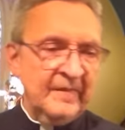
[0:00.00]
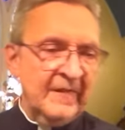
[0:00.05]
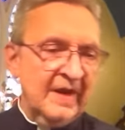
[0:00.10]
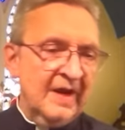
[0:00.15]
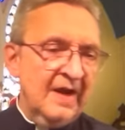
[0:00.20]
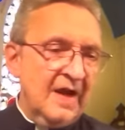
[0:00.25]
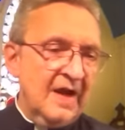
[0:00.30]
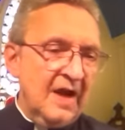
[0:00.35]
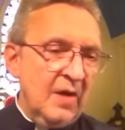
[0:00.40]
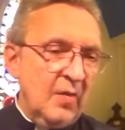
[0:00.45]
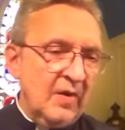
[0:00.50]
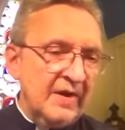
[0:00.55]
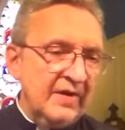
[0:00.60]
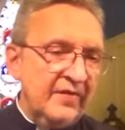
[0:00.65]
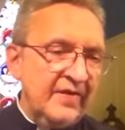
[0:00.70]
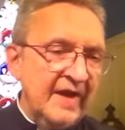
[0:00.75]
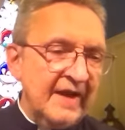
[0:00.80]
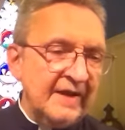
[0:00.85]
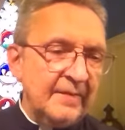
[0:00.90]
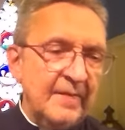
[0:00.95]
I want to
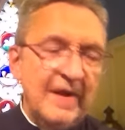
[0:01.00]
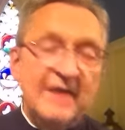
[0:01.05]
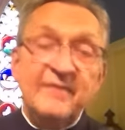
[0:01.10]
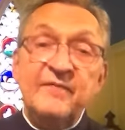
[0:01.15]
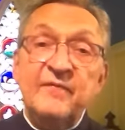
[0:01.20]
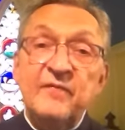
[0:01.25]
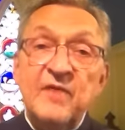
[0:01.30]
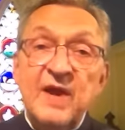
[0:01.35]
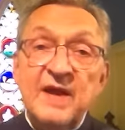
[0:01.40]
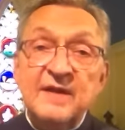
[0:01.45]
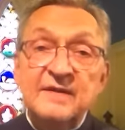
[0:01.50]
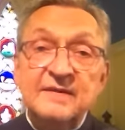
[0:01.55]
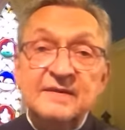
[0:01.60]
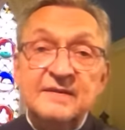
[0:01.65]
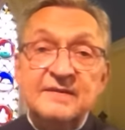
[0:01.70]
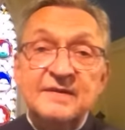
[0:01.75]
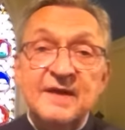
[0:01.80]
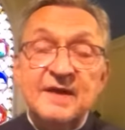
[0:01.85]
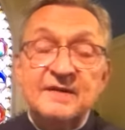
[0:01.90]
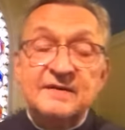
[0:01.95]
thank my friend
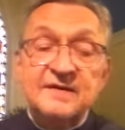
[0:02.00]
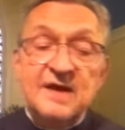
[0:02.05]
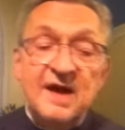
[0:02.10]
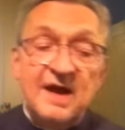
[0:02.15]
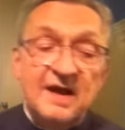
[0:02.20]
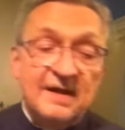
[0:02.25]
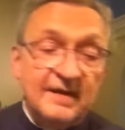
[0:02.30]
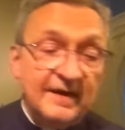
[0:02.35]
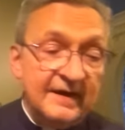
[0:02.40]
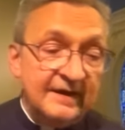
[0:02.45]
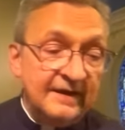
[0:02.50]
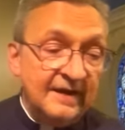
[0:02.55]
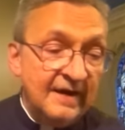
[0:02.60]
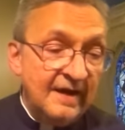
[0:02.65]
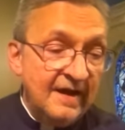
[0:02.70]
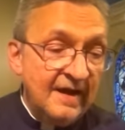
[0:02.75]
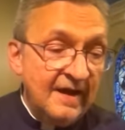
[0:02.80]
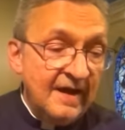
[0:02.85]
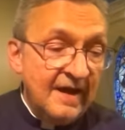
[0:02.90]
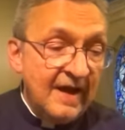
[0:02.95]
and colleague,
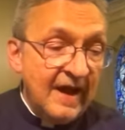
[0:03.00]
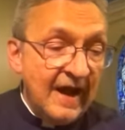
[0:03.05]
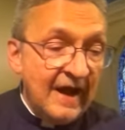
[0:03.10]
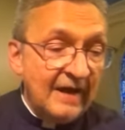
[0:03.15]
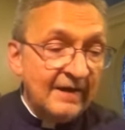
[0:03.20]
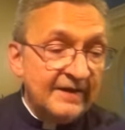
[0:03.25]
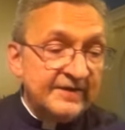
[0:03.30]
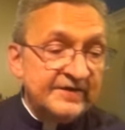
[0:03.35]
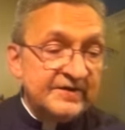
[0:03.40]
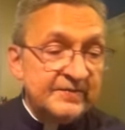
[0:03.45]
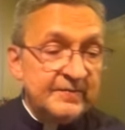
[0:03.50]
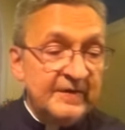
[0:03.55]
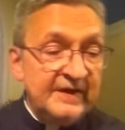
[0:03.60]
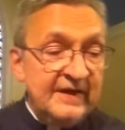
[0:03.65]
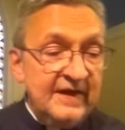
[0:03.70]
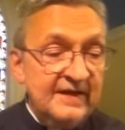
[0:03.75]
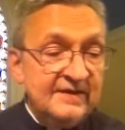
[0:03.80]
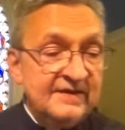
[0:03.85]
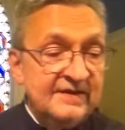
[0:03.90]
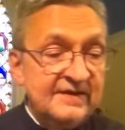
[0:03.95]
Alyce
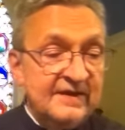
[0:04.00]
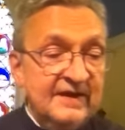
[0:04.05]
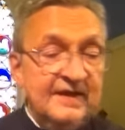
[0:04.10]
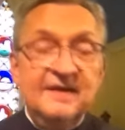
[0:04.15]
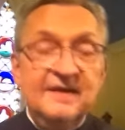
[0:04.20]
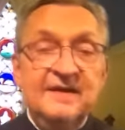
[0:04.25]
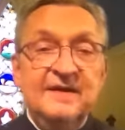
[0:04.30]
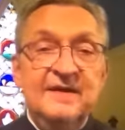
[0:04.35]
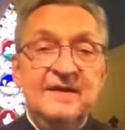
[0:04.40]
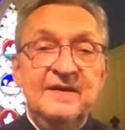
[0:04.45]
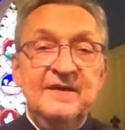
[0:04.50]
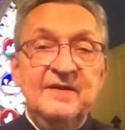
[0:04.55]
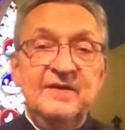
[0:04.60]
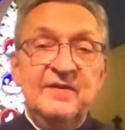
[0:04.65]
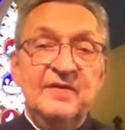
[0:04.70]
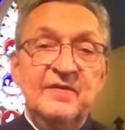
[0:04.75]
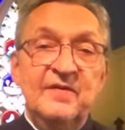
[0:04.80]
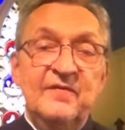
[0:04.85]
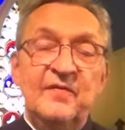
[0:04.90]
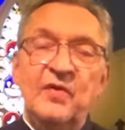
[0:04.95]
McKenzie,
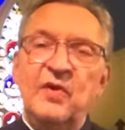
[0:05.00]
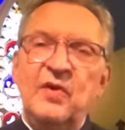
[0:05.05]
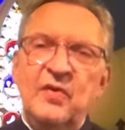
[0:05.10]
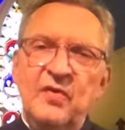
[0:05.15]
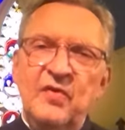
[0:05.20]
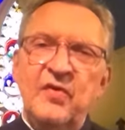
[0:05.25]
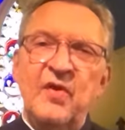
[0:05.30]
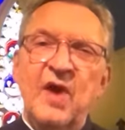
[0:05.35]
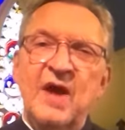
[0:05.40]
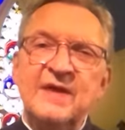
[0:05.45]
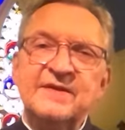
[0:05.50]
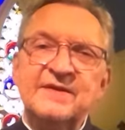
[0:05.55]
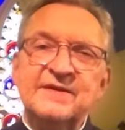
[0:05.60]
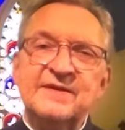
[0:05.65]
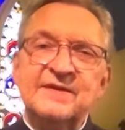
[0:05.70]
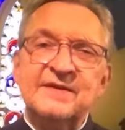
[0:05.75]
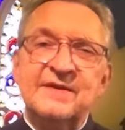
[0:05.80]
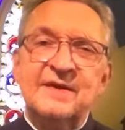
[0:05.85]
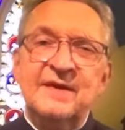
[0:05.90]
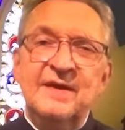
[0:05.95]
for her thoughts
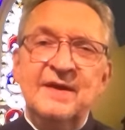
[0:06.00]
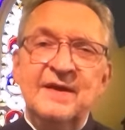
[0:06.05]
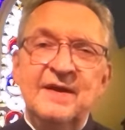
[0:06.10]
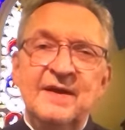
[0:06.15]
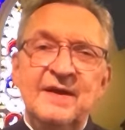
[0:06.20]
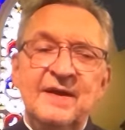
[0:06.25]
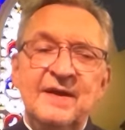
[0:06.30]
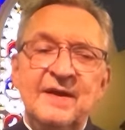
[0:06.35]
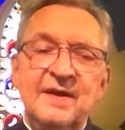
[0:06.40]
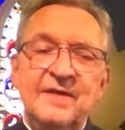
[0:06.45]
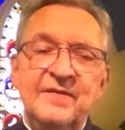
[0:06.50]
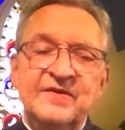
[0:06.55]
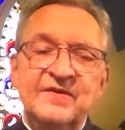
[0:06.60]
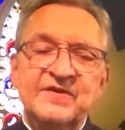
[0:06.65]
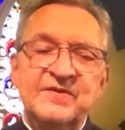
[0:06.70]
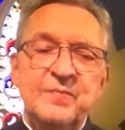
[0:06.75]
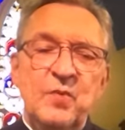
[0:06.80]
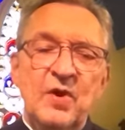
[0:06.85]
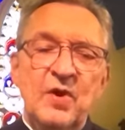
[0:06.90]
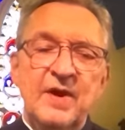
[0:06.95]

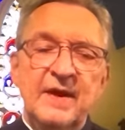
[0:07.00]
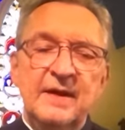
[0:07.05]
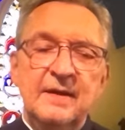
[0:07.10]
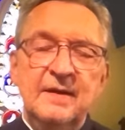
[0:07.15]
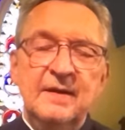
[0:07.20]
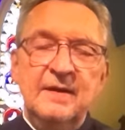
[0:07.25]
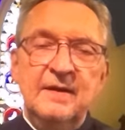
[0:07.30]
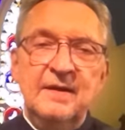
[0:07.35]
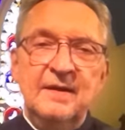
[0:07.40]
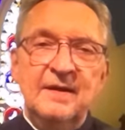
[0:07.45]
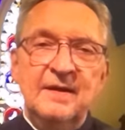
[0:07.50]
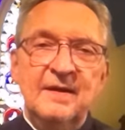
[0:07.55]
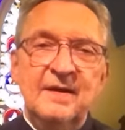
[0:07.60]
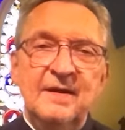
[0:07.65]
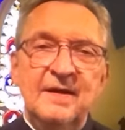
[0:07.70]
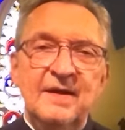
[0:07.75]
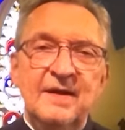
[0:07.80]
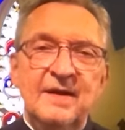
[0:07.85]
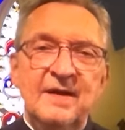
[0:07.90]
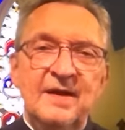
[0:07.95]
this morning
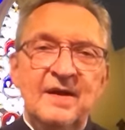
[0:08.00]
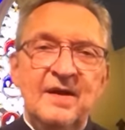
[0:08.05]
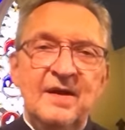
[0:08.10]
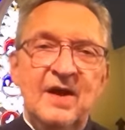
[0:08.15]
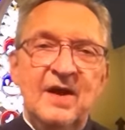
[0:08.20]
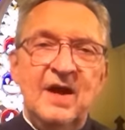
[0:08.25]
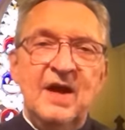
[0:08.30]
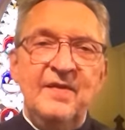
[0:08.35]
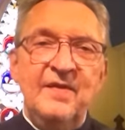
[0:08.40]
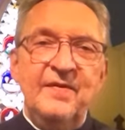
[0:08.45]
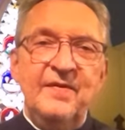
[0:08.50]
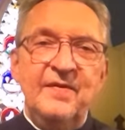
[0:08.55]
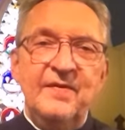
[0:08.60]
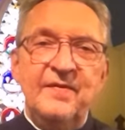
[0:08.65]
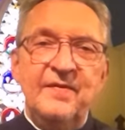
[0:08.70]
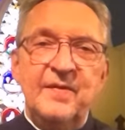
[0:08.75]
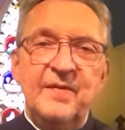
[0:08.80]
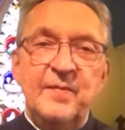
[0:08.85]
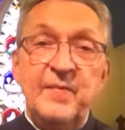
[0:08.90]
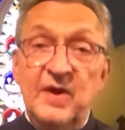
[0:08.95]
on
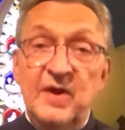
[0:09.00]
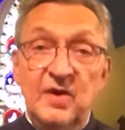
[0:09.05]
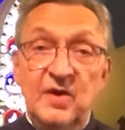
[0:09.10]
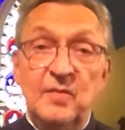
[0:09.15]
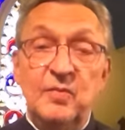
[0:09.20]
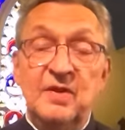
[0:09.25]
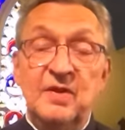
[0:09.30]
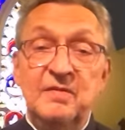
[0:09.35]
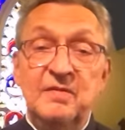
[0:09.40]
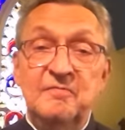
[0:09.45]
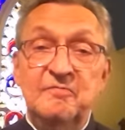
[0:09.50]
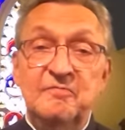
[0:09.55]
the parable